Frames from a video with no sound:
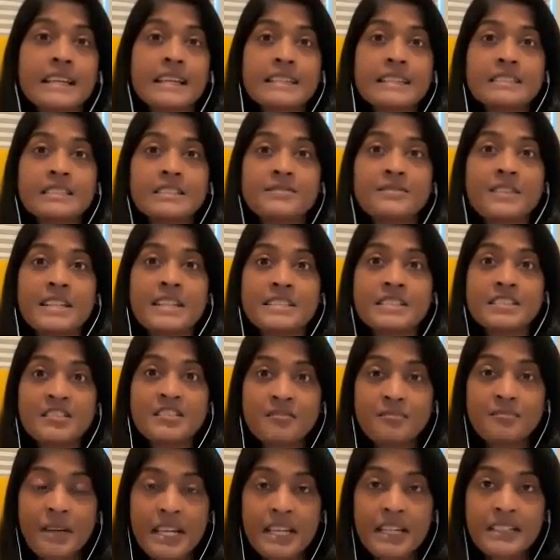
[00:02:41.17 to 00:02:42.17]
a
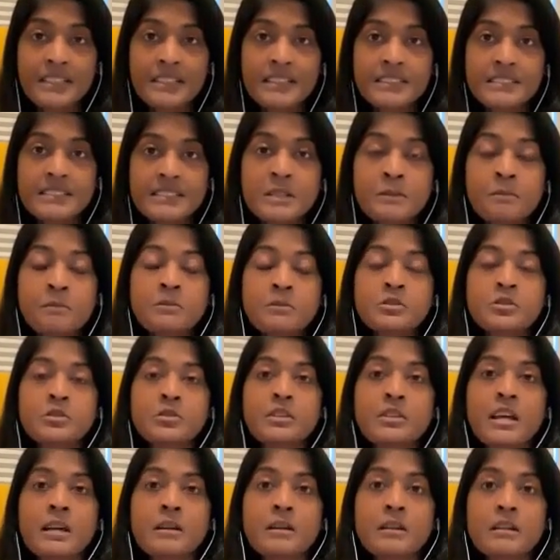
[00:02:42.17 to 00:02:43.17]
defensive mechanism
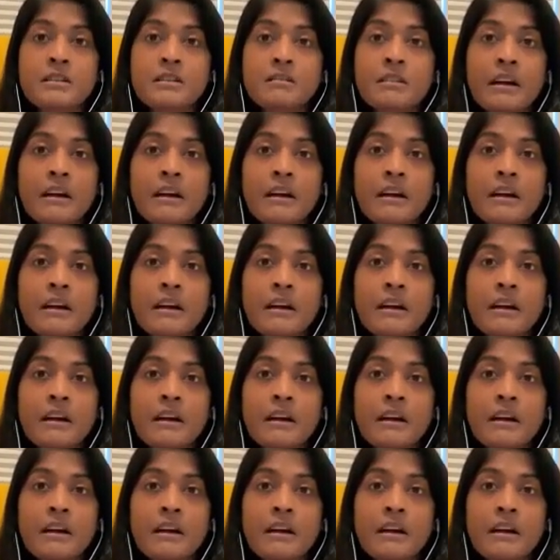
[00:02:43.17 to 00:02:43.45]
so that